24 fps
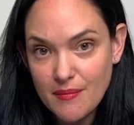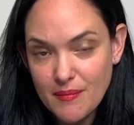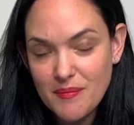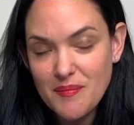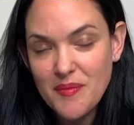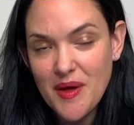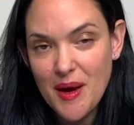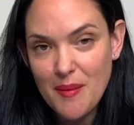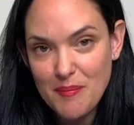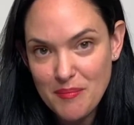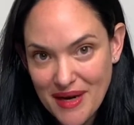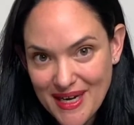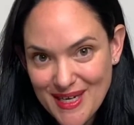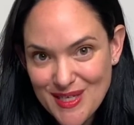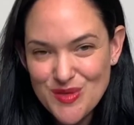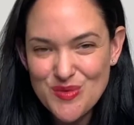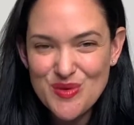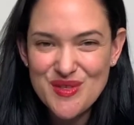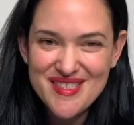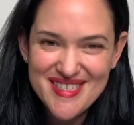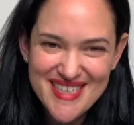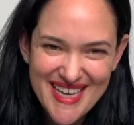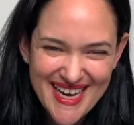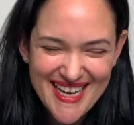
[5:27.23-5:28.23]
mice
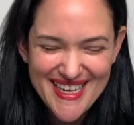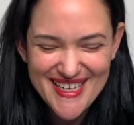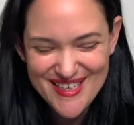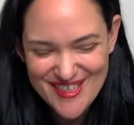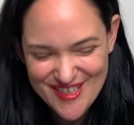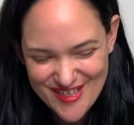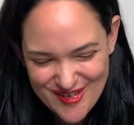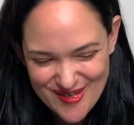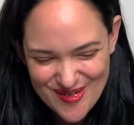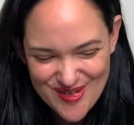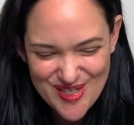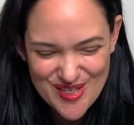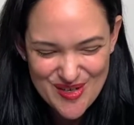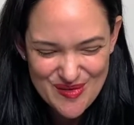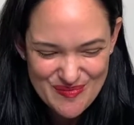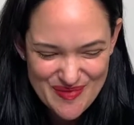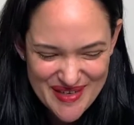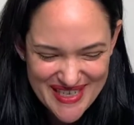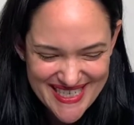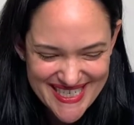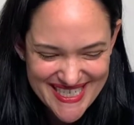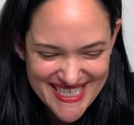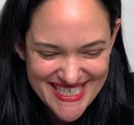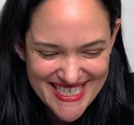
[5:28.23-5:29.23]
with diet-induced
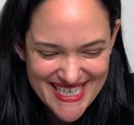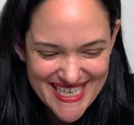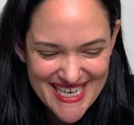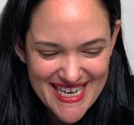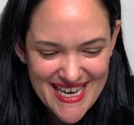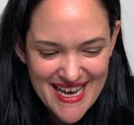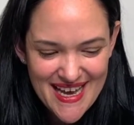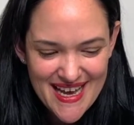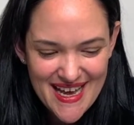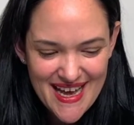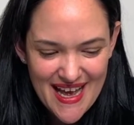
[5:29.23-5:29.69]
obesity,